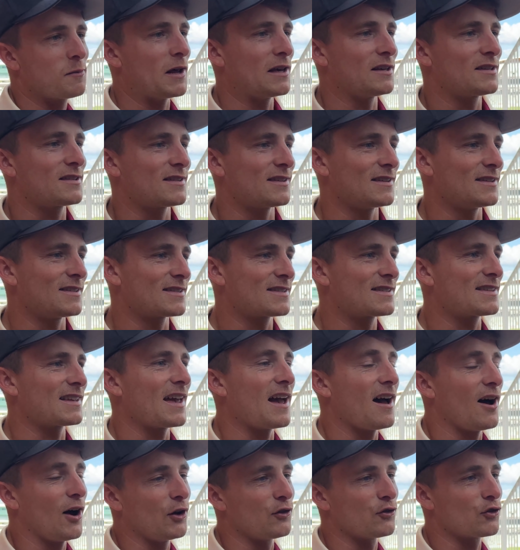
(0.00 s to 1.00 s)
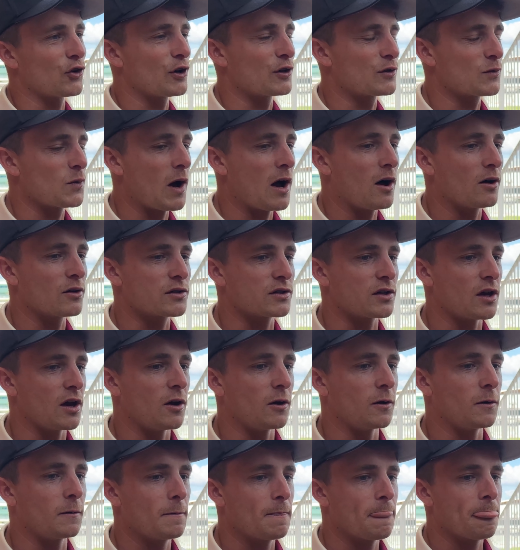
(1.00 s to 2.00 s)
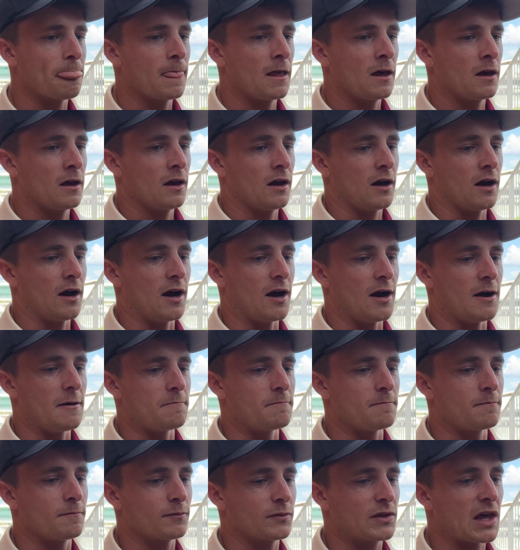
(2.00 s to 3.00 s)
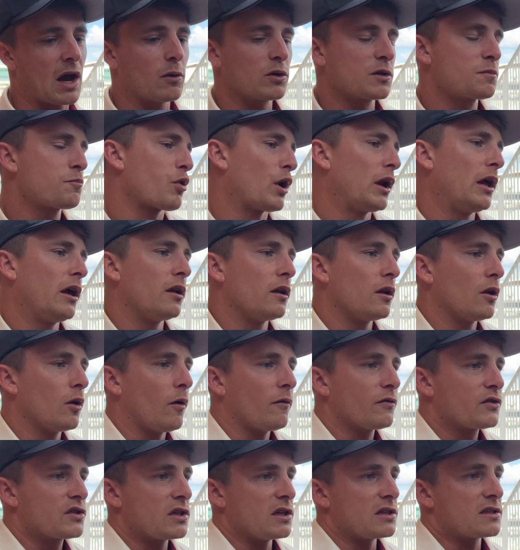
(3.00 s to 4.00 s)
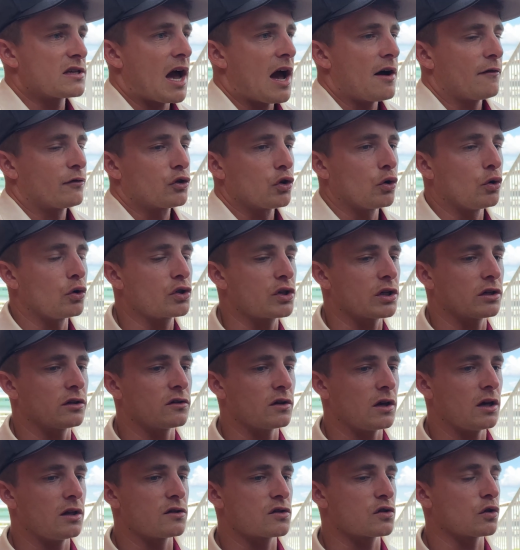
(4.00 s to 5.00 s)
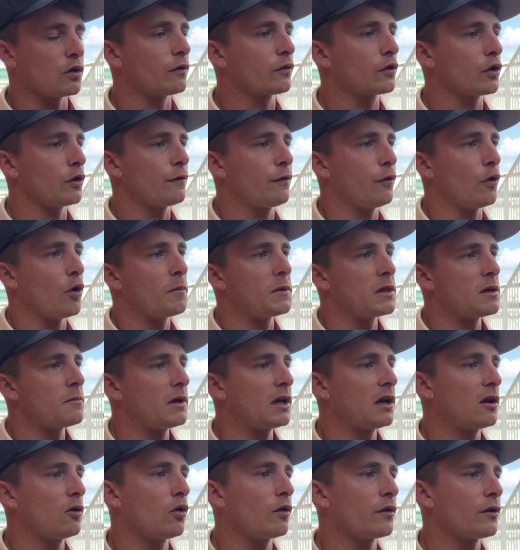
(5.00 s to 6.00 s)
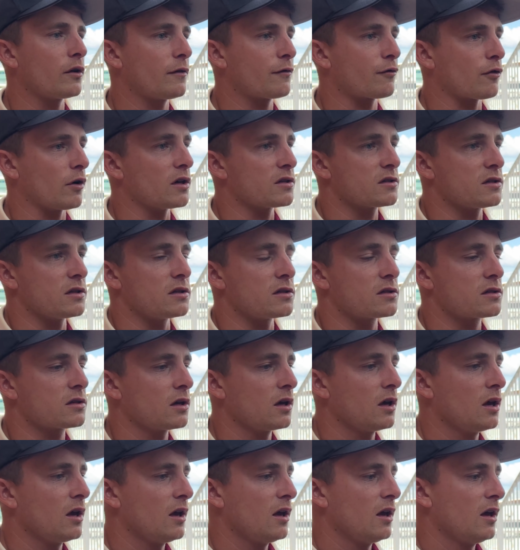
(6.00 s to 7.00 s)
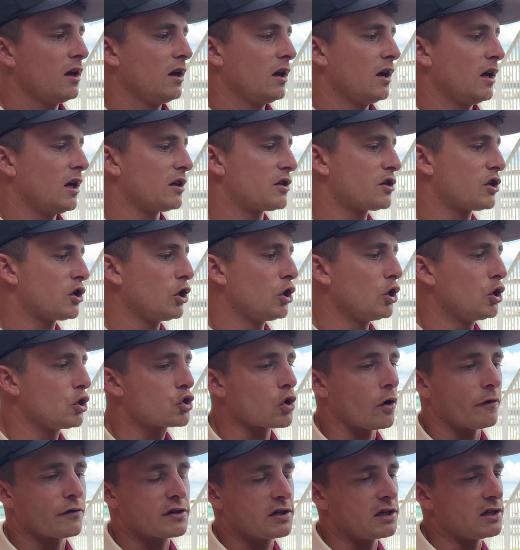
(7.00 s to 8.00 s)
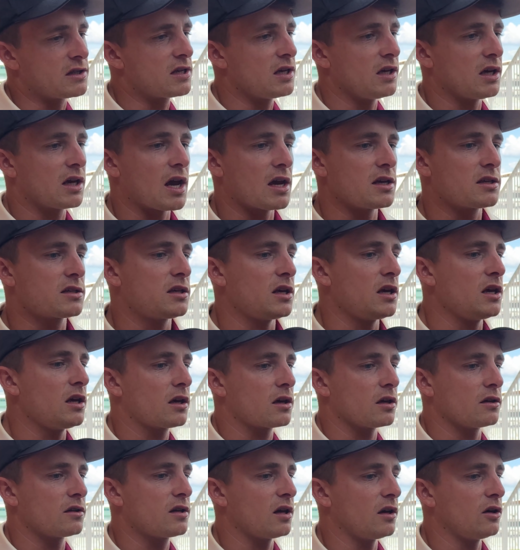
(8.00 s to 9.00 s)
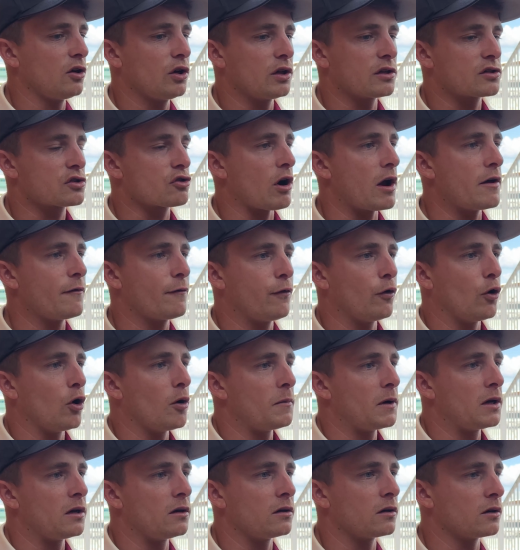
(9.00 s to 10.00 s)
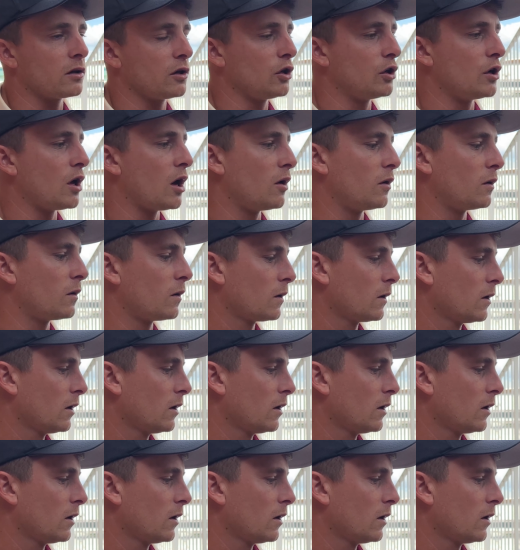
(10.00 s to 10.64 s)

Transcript: places to get 100 as well. So um, that was brilliant. And obviously to have George in, in, sort of good form in the middle order for us is is huge. Obviously TKC continued his great form, and you know